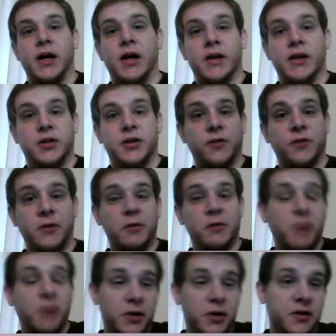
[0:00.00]
So far we've
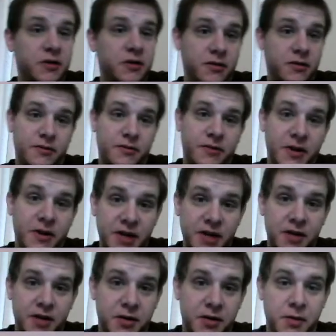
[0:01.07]
only found how
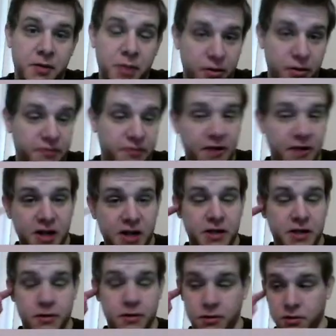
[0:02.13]
to compute phi.
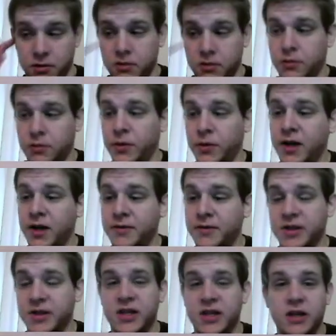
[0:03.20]
We haven't
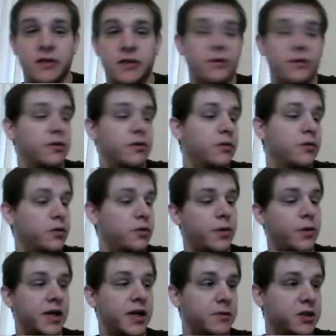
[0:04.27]
seen the
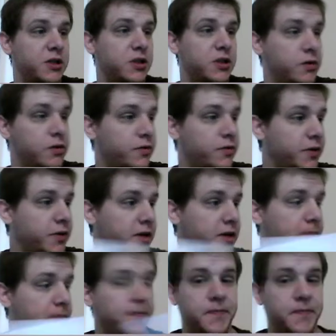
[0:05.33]
way in which it's useful yet,
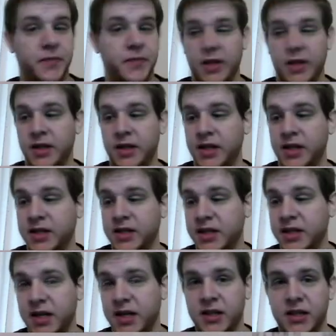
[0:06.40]
and that's
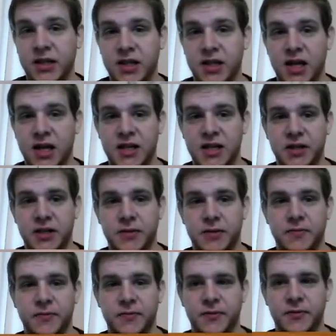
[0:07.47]
exactly this last theorem
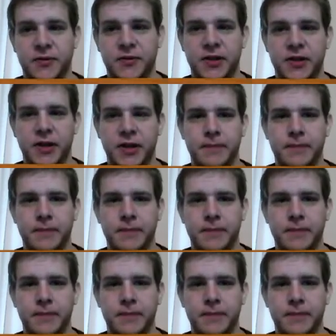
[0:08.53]
for the day.